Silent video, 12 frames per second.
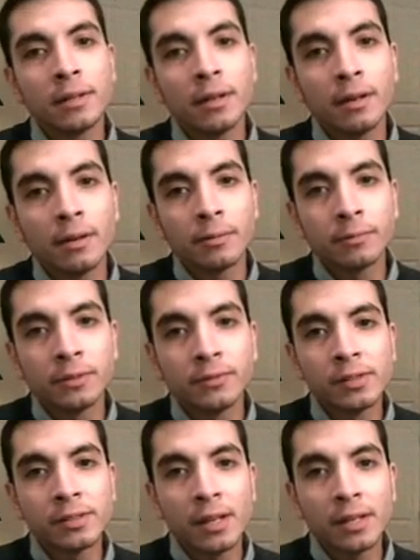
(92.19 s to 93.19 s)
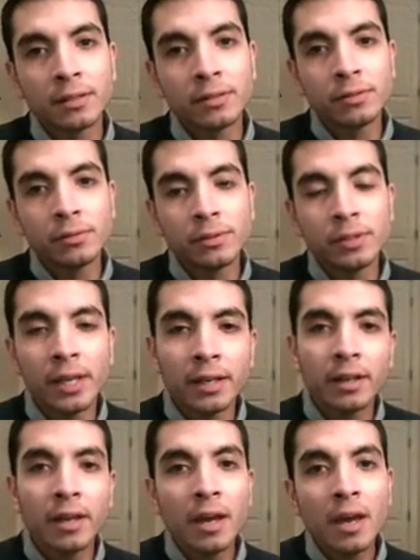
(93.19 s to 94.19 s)
Uh, we've decided to
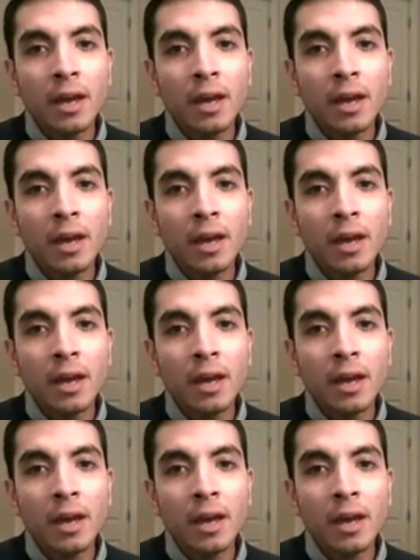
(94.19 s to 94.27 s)
take